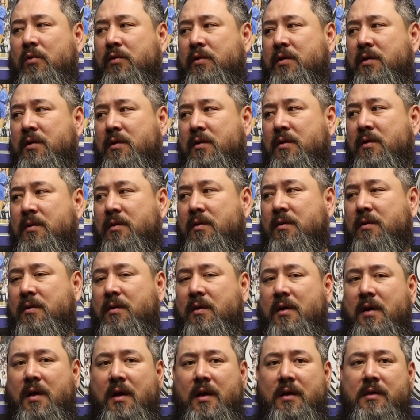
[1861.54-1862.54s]
98,
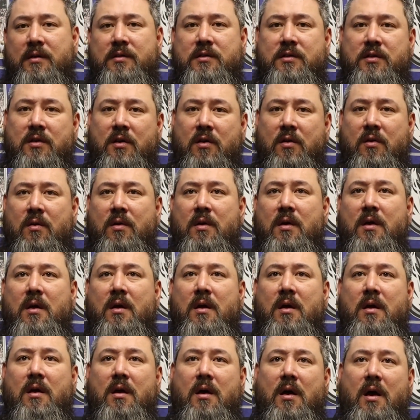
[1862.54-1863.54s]
yeah. Well, they have Quentin
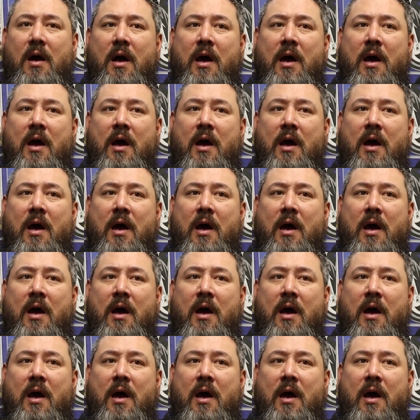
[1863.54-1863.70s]
Johnston.